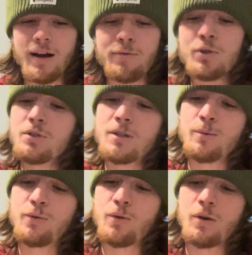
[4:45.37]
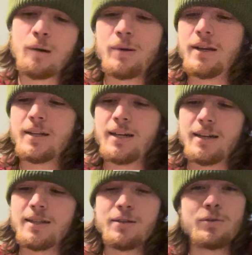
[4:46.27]
I've used it before, but
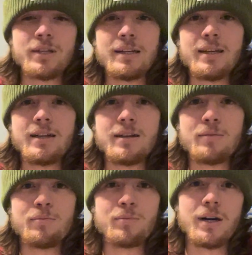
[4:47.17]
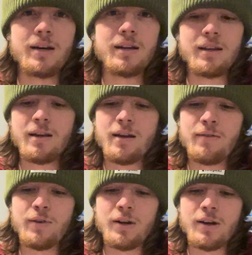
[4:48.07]
didn't really need it. But
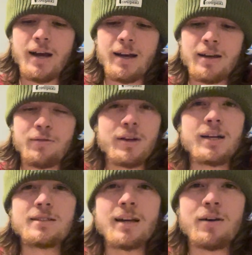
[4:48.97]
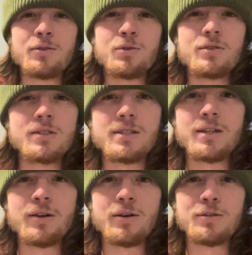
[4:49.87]
figured, heck, if it gets down towards the
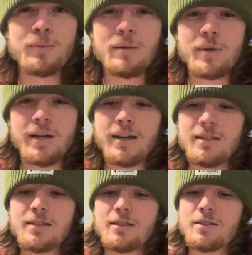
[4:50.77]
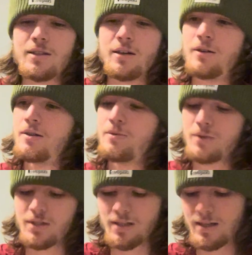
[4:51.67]
zeros, might be nice. So we'll
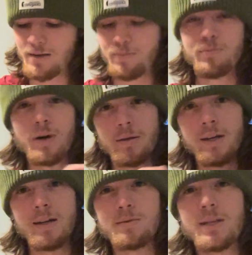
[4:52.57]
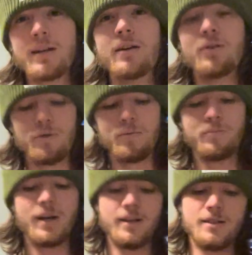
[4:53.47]
see. Probably end up sending it home,
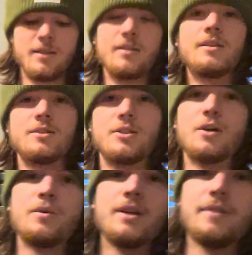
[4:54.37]
but gonna start with it.